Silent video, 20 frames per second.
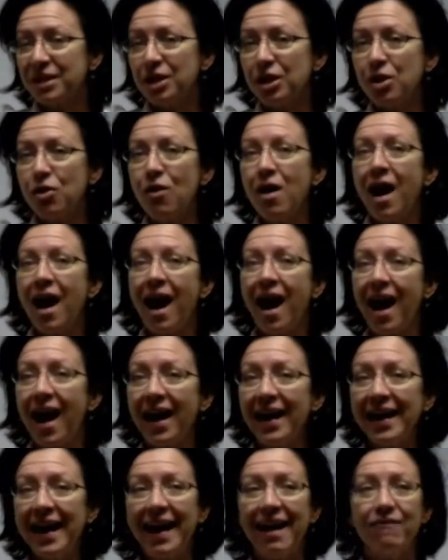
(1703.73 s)
You know,
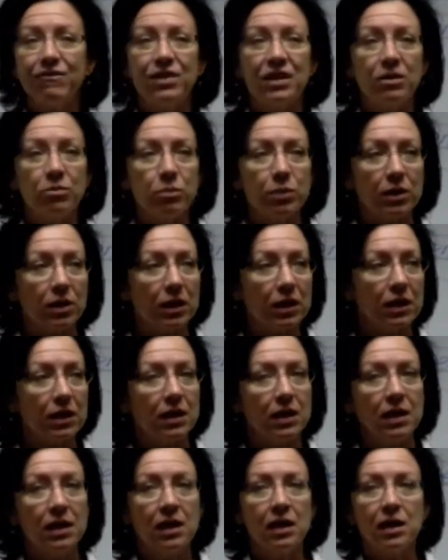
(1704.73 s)
I have the
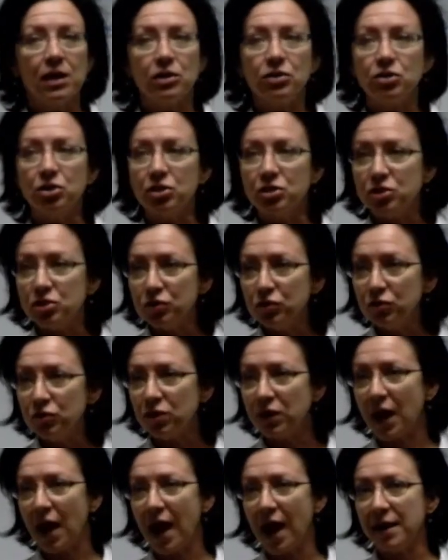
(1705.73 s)
ability to
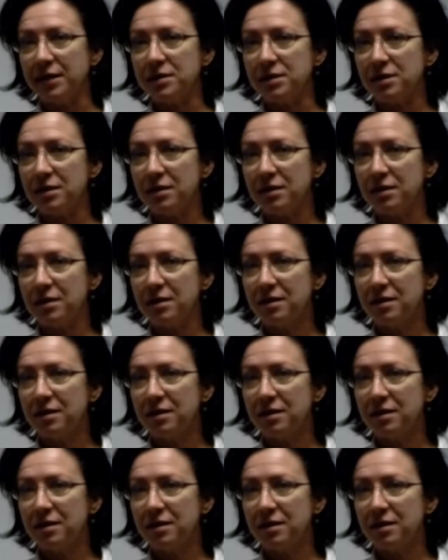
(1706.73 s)
do that